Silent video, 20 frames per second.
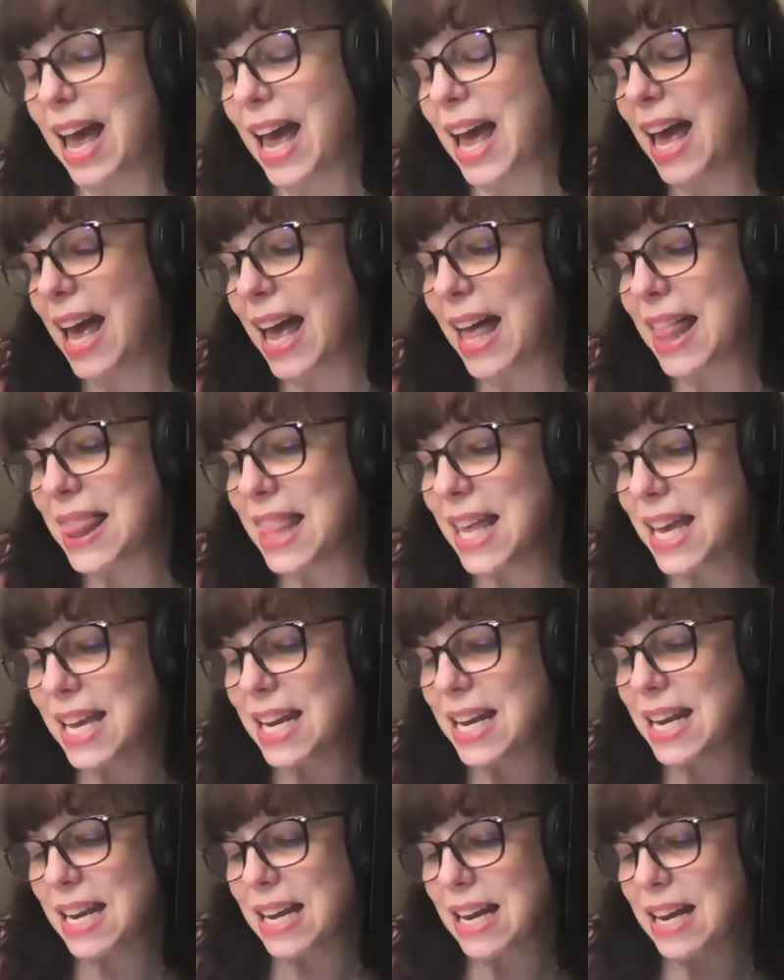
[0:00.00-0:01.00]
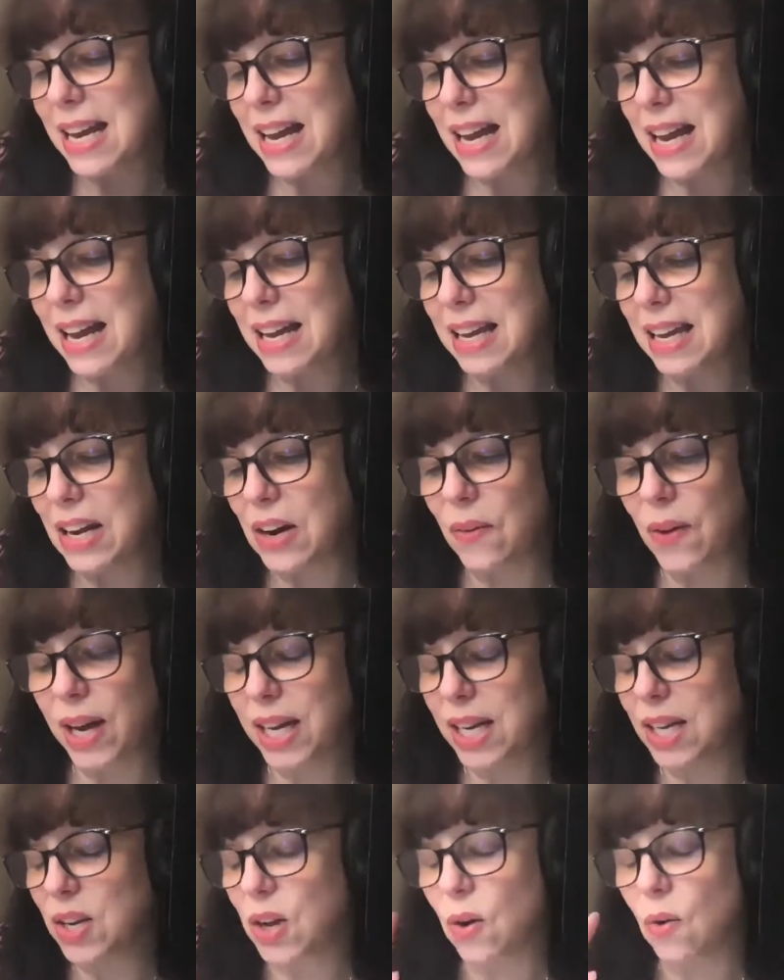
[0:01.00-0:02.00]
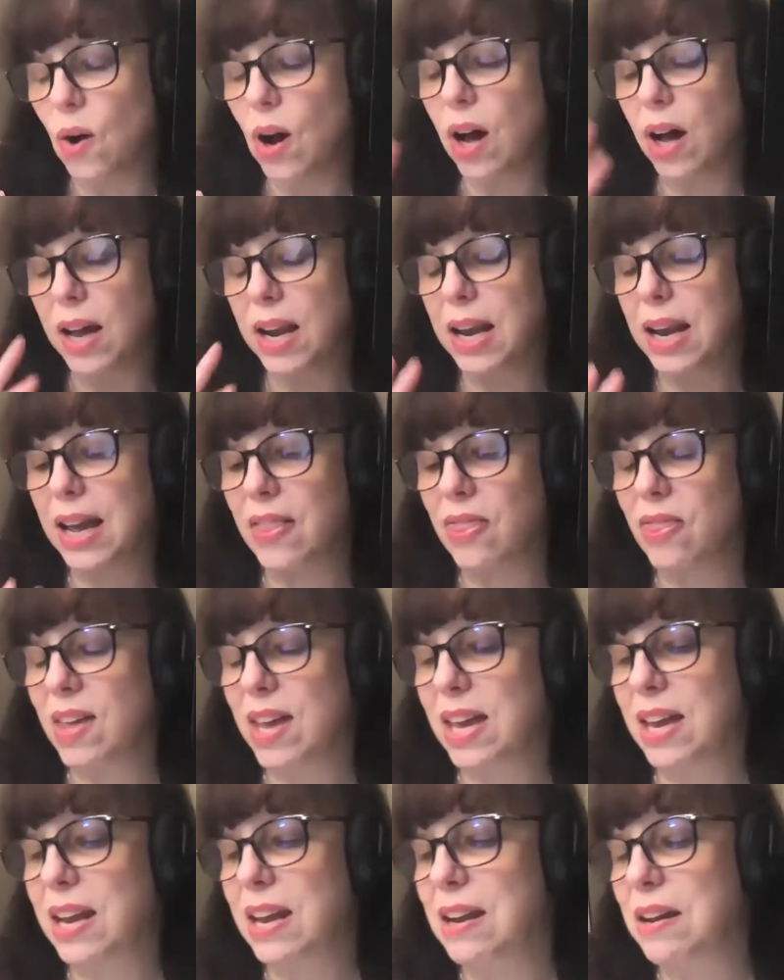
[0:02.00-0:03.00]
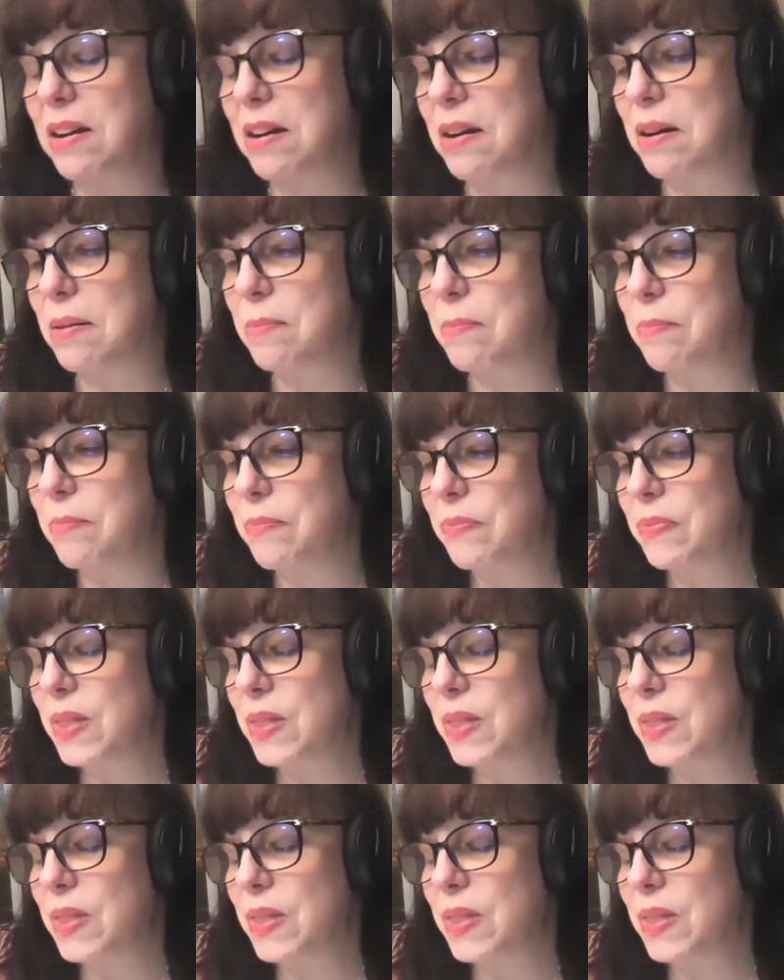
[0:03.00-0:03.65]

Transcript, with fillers: And then I could go on, and then